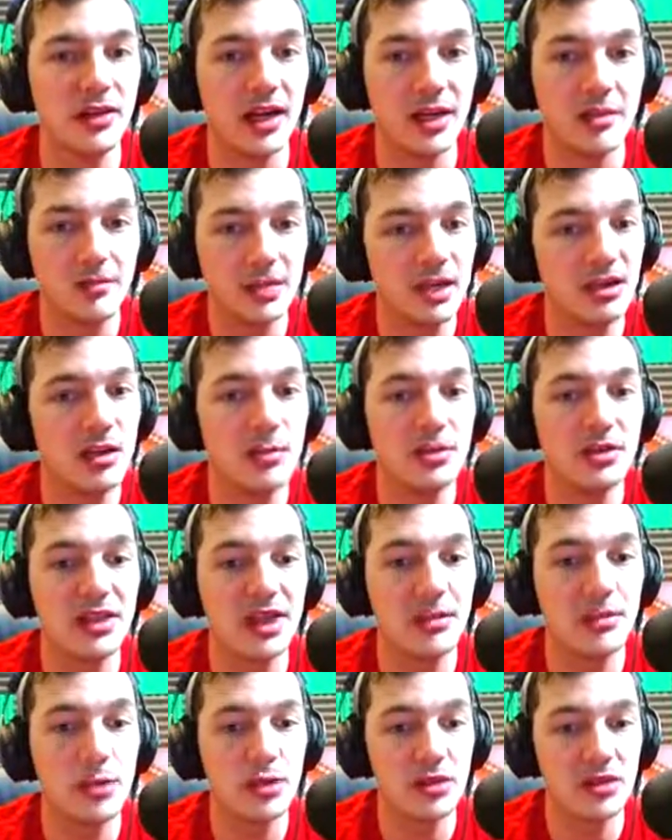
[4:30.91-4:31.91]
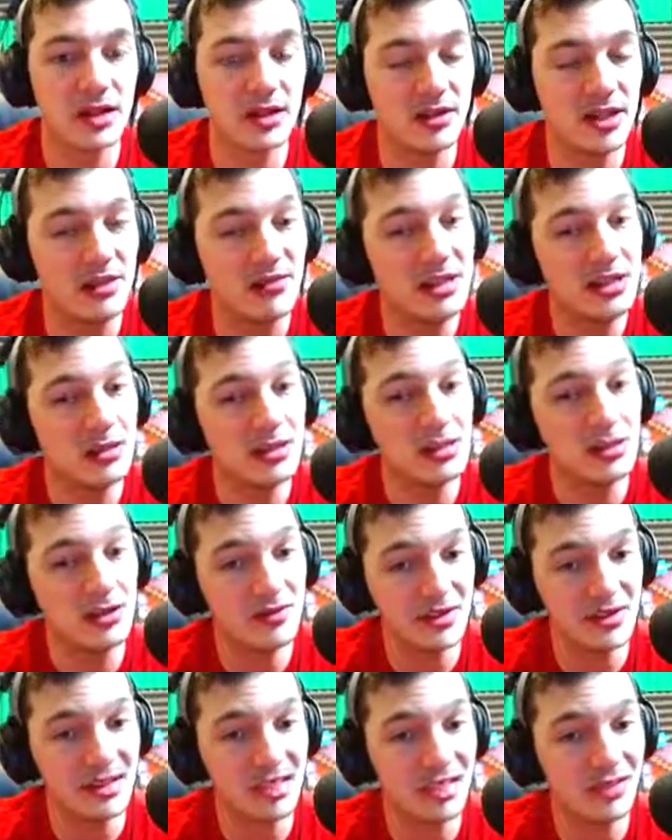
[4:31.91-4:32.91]
I immediately put that mortar down, even though I don't
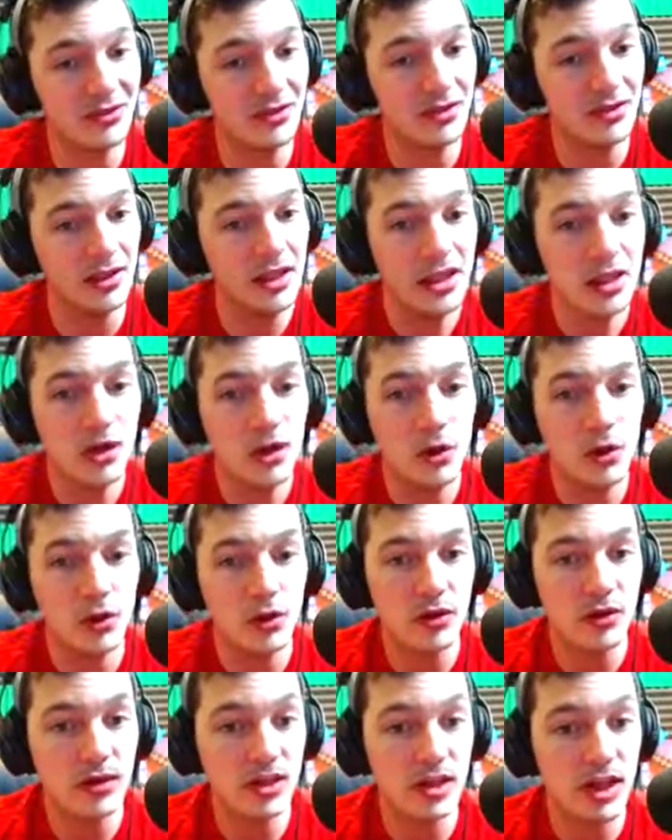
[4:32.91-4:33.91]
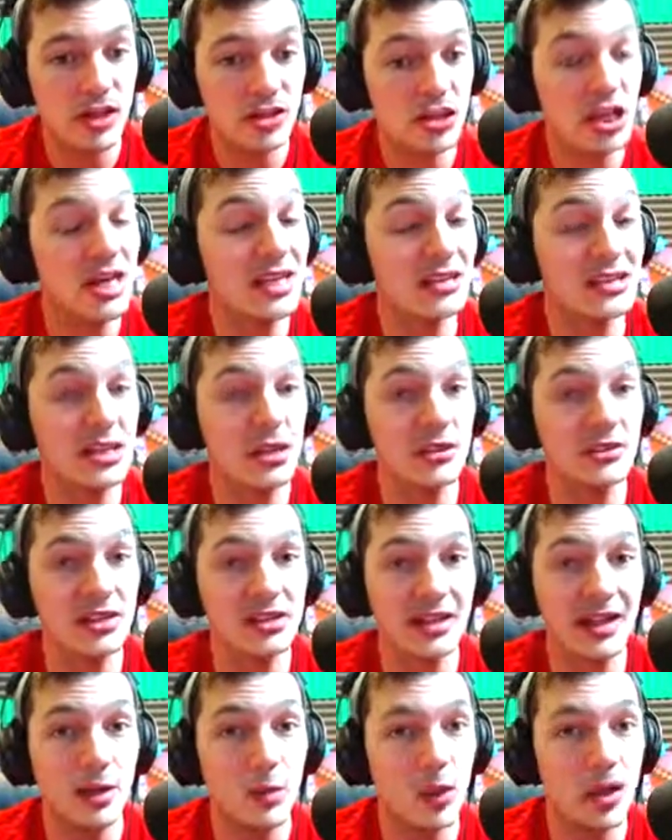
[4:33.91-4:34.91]
have the Tesla or the giant skeleton
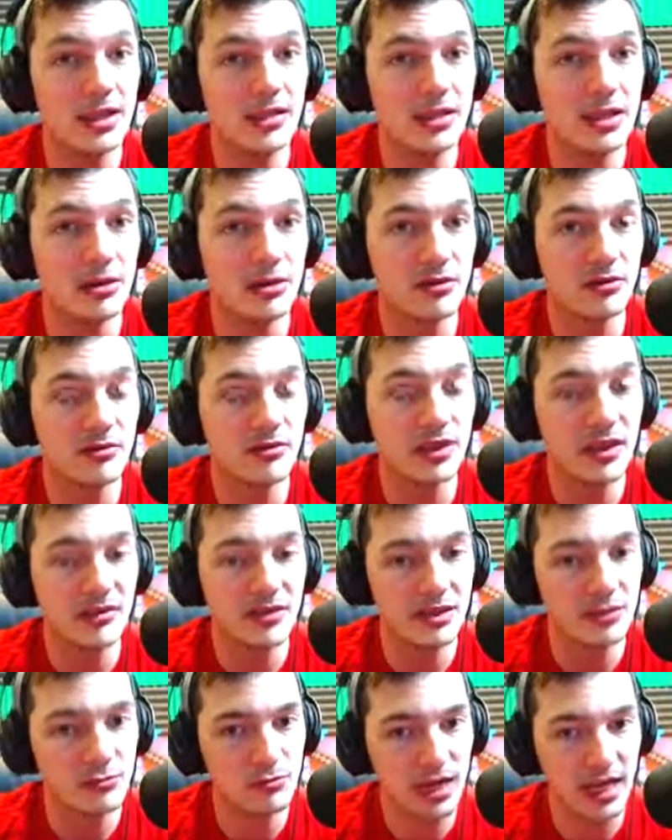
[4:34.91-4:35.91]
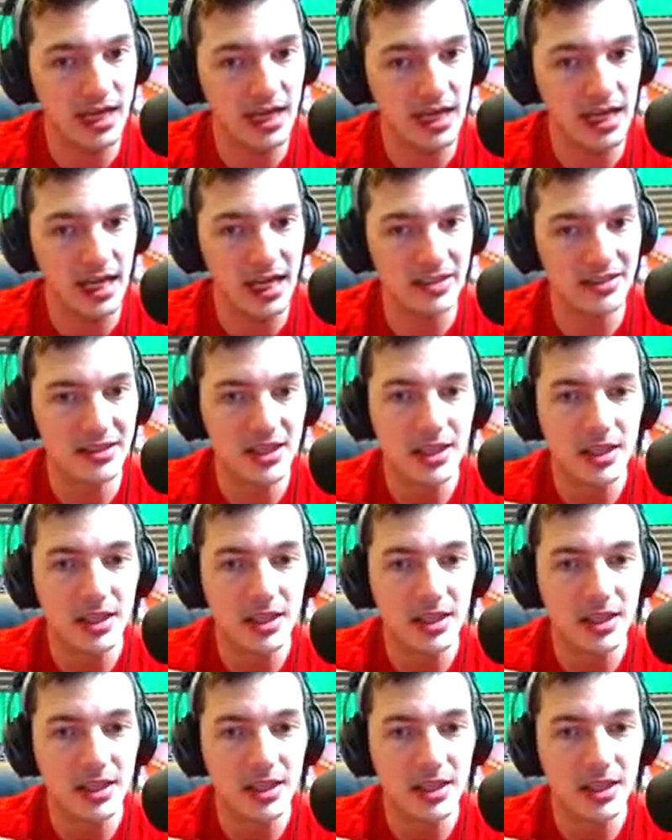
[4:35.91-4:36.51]
that I want to go in front of it ready yet.